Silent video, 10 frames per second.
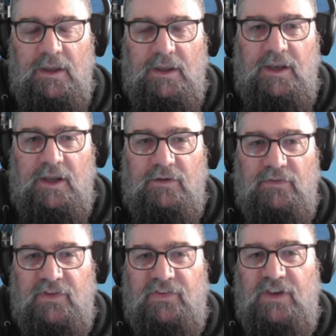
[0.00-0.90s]
Now,
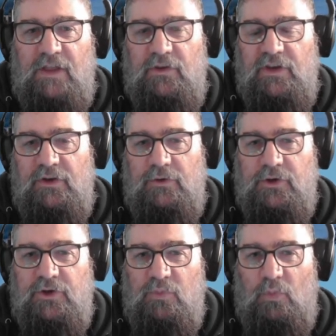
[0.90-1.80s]
there's another needle
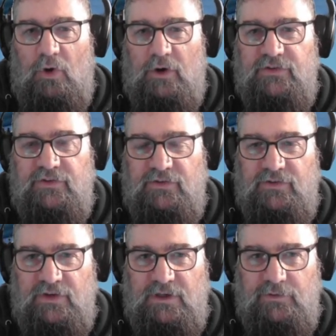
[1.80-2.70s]
you can watch
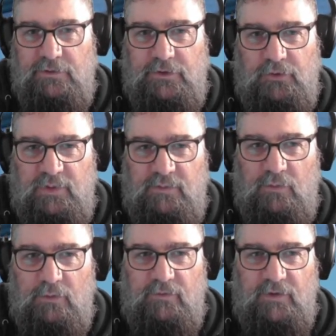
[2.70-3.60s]
to give you a little bit
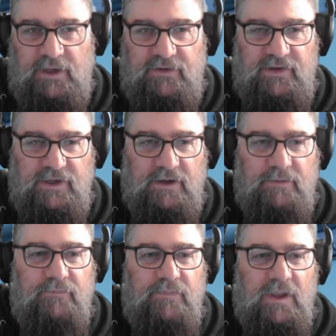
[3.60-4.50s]
more finesse here.
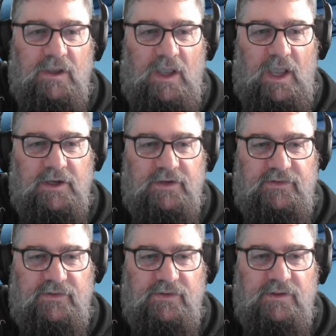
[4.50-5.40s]
And
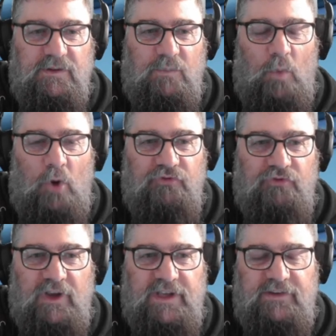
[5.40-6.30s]
it's on
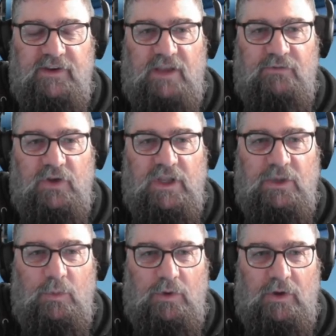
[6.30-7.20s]
trains that have an
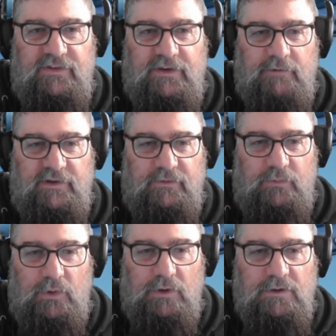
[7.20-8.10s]
equalizing
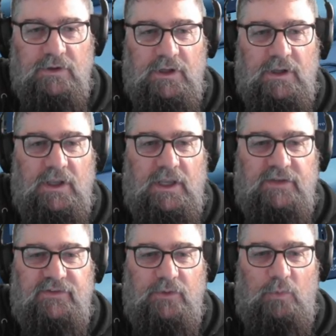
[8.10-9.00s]
reservoir,
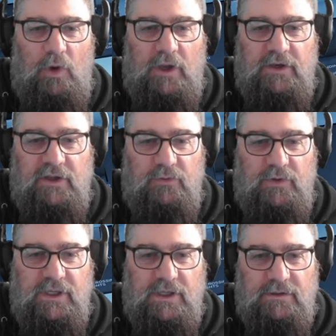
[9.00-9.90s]
it's the white needle
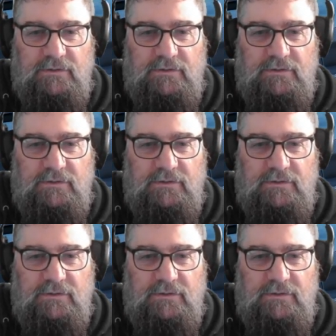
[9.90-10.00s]
here.